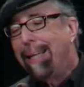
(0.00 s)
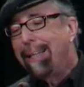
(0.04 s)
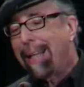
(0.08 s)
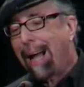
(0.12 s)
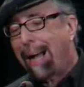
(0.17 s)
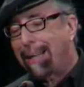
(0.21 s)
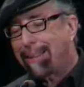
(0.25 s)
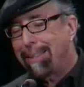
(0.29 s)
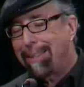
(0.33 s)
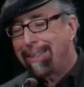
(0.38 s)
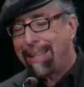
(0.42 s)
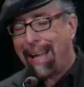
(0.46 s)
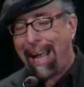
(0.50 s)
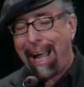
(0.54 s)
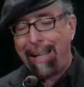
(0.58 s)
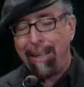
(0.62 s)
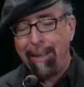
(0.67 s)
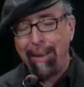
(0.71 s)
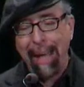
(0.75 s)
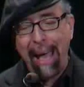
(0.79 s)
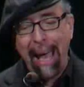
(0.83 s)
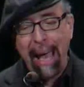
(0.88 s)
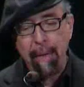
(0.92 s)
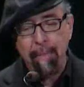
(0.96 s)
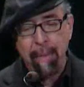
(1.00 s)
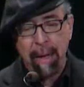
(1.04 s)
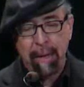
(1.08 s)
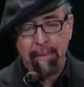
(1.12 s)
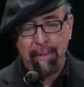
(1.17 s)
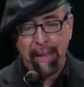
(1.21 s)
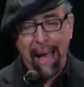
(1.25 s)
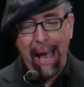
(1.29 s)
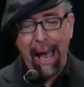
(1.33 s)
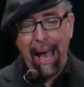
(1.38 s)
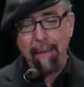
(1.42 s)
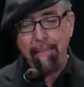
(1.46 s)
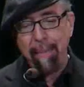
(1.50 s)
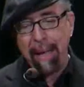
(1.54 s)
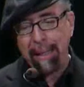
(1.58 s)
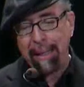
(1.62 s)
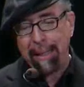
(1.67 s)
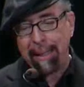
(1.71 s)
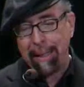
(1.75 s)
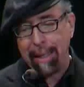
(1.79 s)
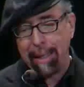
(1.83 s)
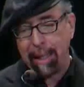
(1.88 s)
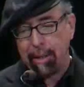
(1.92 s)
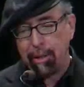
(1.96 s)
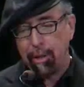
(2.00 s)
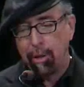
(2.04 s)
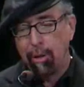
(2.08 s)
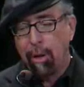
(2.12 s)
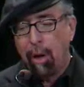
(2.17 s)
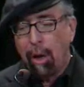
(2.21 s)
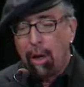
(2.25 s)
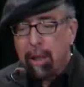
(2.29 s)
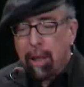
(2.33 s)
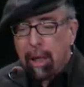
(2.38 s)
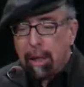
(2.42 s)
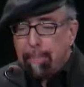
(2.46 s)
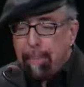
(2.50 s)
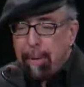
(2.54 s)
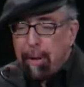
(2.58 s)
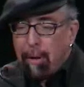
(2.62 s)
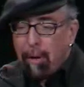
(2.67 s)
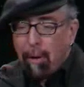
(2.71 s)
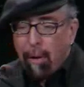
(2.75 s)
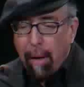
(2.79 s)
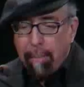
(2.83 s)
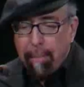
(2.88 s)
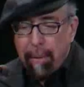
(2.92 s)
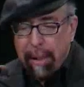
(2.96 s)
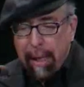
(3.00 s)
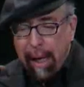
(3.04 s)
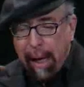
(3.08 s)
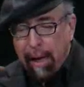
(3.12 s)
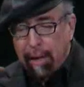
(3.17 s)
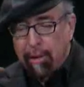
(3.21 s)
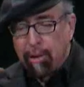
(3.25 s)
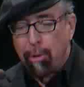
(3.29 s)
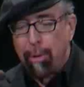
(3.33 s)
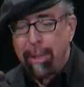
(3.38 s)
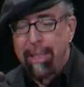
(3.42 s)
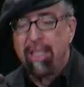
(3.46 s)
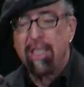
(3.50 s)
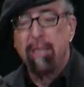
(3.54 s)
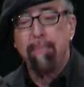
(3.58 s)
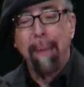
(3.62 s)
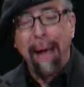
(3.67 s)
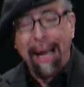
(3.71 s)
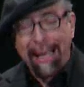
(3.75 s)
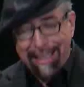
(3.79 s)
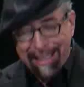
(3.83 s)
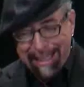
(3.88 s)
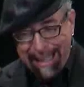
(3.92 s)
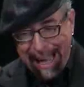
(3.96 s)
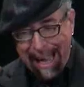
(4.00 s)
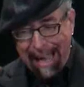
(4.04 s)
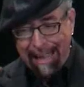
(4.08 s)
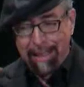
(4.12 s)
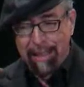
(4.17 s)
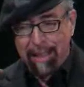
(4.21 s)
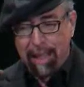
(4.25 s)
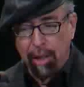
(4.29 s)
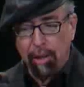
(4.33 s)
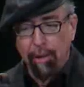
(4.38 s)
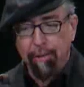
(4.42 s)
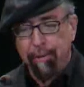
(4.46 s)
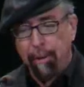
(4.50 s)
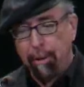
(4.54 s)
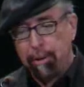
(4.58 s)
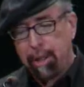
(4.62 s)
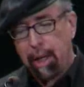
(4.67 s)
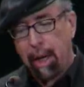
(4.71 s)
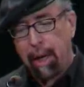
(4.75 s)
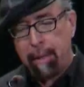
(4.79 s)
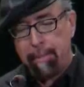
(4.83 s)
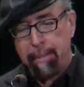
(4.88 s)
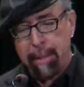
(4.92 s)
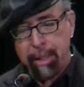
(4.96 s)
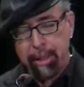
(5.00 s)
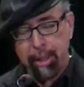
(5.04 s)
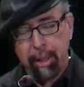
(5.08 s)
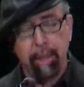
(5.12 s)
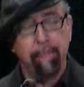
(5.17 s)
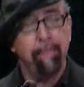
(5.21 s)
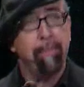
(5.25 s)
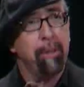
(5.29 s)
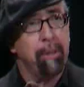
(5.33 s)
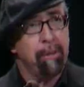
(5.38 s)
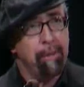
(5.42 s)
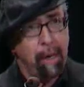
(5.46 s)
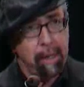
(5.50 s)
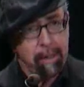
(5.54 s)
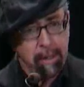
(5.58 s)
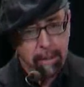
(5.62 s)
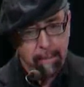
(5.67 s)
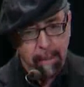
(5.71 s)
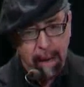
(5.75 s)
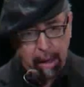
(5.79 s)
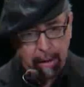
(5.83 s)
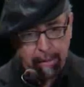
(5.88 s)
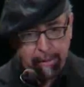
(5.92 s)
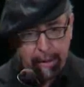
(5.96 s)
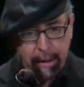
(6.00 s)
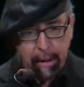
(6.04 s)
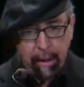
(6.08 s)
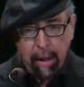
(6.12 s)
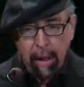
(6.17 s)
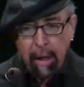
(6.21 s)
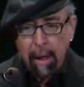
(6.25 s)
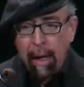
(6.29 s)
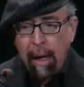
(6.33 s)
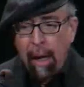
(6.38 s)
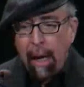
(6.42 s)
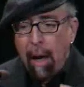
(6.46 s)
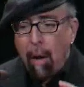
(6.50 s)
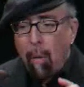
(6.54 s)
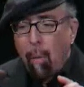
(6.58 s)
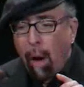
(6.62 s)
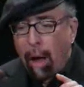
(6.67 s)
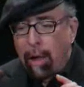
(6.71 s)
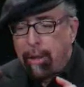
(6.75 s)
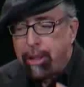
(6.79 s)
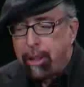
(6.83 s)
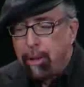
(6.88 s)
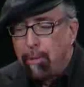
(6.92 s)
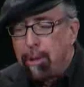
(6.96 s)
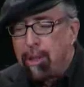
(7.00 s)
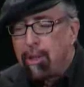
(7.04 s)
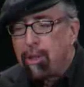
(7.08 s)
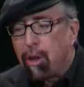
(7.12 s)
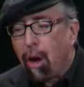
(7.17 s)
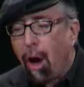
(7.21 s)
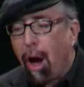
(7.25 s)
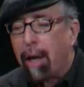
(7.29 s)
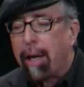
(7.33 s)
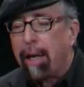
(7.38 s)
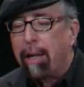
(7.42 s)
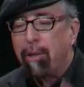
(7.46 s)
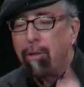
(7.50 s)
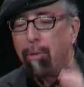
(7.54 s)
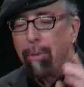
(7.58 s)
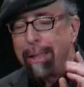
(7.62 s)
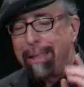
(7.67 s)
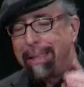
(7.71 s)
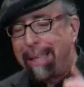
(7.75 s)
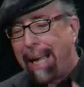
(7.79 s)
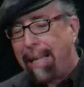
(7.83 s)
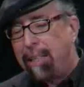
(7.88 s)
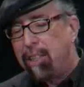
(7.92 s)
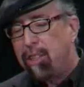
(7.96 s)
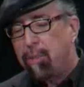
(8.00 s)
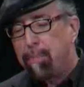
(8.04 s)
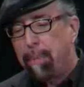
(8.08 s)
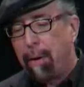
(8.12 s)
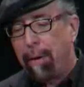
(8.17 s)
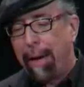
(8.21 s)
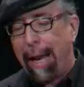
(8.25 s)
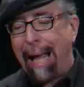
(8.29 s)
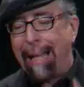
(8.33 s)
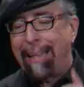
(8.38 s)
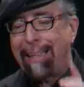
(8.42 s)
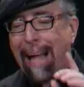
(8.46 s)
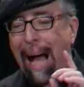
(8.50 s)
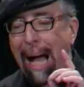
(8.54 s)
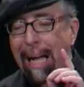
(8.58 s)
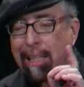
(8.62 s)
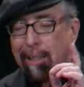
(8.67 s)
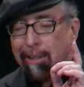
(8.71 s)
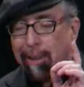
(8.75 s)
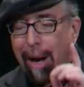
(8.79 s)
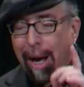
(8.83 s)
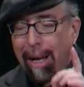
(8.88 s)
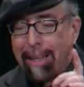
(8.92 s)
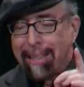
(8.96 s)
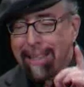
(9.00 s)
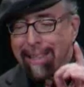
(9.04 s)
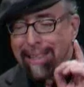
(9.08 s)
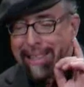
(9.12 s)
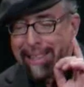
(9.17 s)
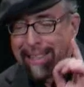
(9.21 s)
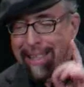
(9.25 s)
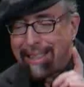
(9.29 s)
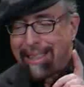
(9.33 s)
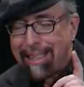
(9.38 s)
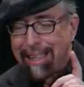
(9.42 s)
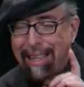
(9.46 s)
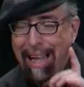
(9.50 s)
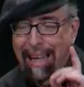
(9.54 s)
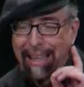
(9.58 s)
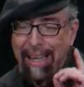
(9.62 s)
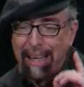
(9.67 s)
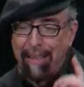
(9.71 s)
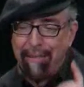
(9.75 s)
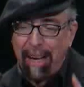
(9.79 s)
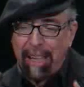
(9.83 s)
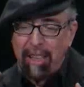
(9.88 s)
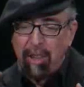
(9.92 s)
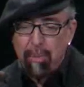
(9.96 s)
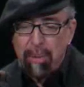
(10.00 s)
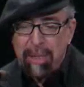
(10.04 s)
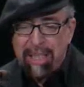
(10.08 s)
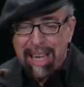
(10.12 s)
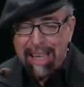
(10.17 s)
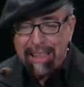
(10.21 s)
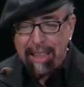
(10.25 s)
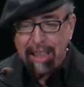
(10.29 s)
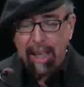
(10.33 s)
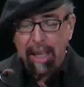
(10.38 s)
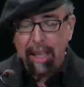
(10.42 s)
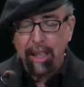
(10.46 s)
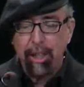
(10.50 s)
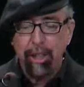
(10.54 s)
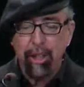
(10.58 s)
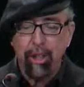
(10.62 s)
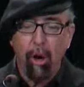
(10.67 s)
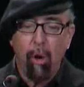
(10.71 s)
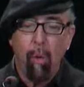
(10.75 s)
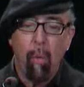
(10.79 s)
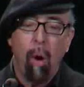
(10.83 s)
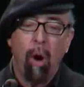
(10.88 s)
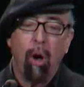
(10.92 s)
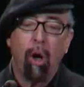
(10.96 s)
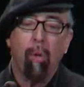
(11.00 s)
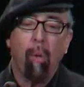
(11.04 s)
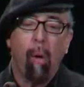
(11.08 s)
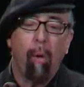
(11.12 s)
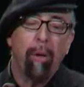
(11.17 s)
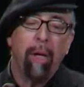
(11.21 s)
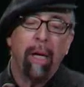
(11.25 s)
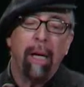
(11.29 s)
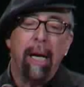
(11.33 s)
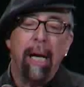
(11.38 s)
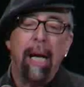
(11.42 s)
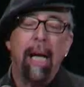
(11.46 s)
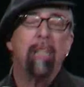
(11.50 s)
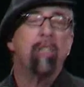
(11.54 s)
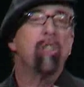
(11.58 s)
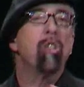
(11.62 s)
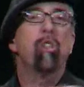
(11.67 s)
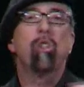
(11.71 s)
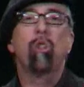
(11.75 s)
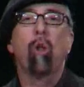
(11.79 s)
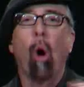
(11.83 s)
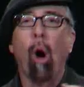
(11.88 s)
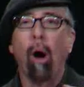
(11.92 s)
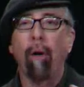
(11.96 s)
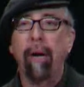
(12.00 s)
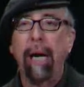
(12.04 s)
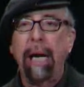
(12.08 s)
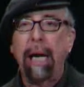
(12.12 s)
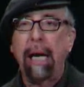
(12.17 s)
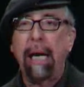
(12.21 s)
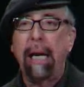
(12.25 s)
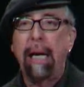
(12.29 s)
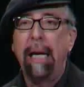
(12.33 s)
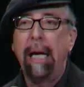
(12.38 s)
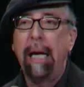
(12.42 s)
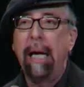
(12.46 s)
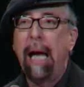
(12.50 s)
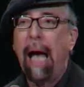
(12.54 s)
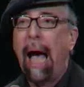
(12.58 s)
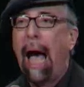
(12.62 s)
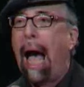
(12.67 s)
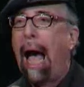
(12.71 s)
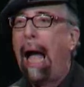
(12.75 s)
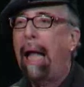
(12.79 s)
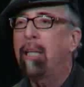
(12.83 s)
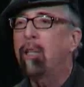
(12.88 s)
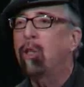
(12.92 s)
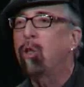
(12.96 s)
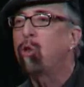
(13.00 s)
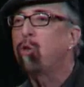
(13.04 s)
Dr. Daniel Amen of the Amen Clinics, who hooked Caputo up in the air to a SPECT scan, single photon emission computerized tomography, while she was talking to a dead spirit. And Dr. Oz insisted that the events presented on the show were, quote, historic and